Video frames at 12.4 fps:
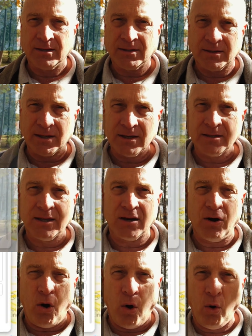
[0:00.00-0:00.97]
says
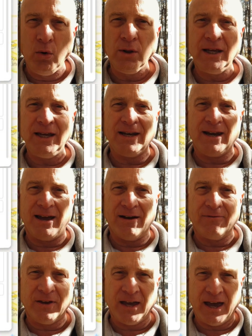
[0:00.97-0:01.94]
that only
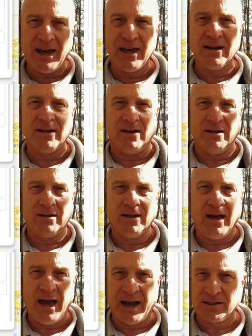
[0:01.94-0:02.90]
NAV Canada
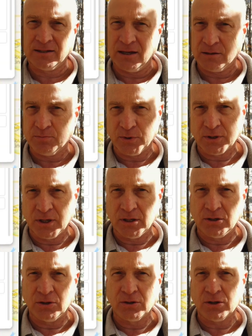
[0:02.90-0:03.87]
access
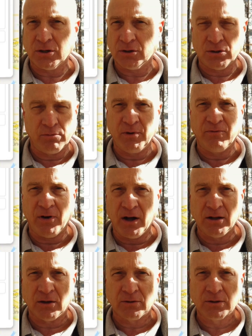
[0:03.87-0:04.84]
procedures should be
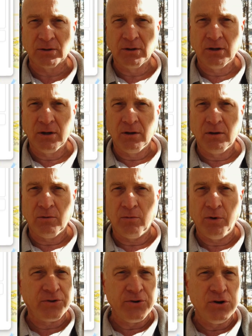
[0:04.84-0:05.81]
followed,
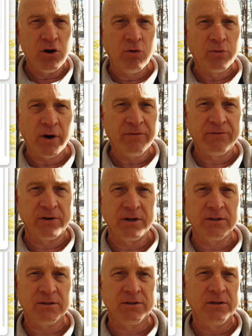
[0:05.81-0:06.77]
with no
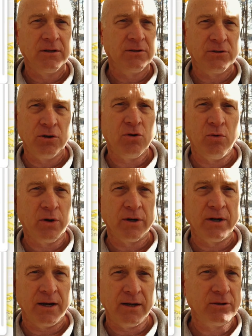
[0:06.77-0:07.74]
reference to
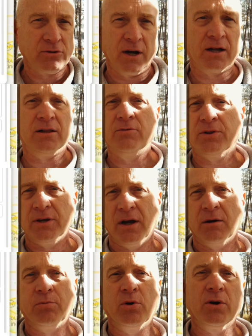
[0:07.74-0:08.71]
coordinating directly with the
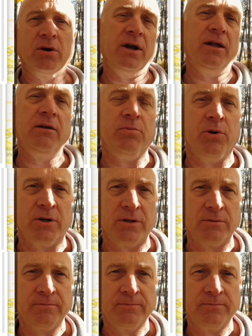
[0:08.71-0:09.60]
airport or heliport.